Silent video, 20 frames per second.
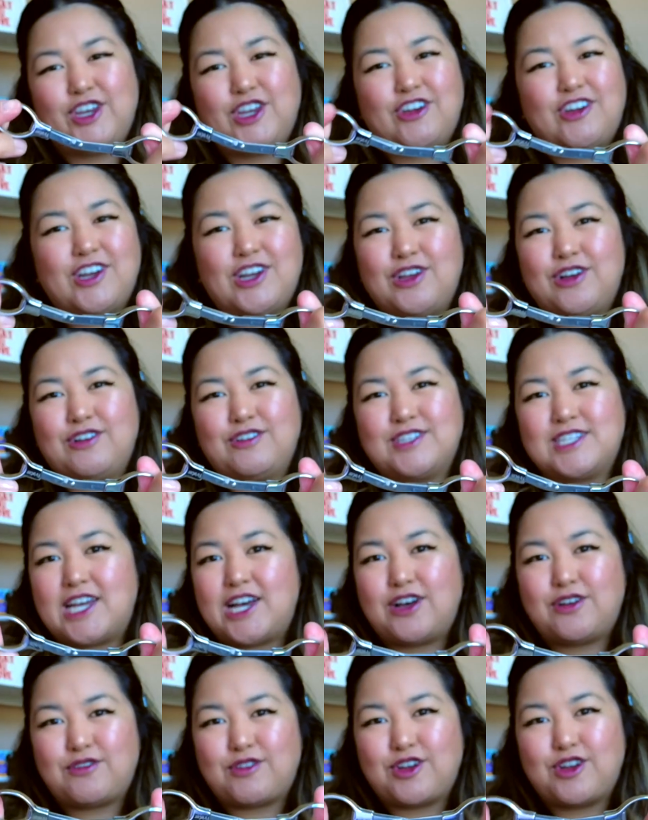you're in a
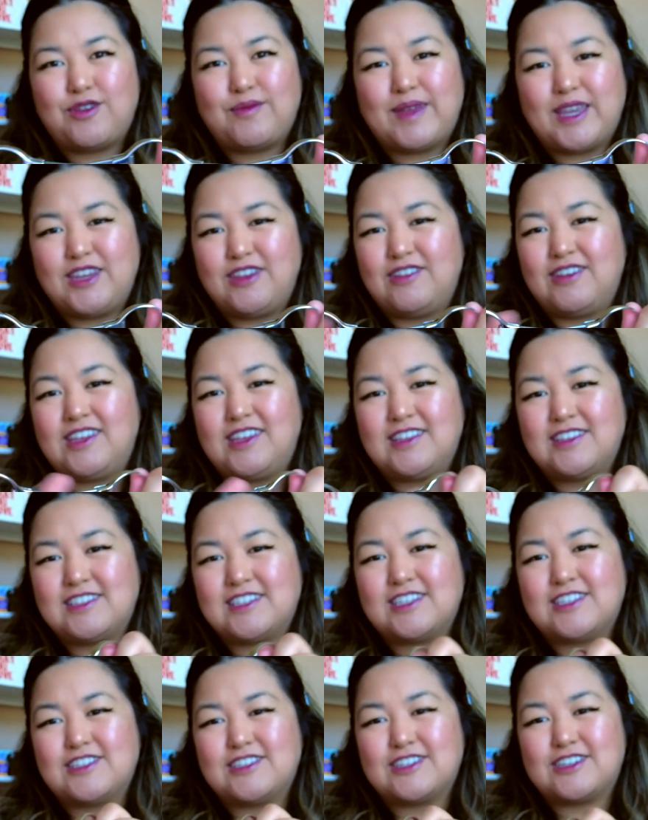hotel room and you need
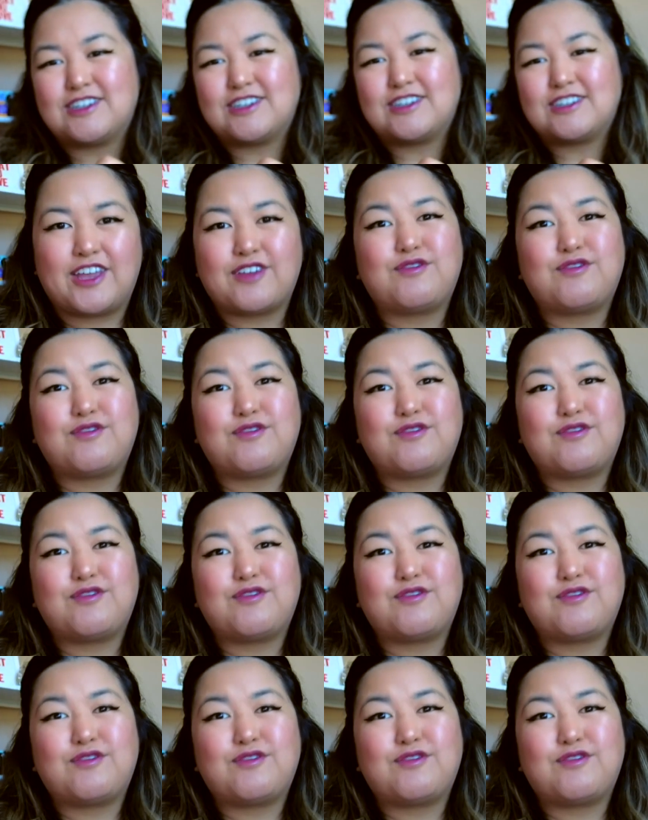scissors,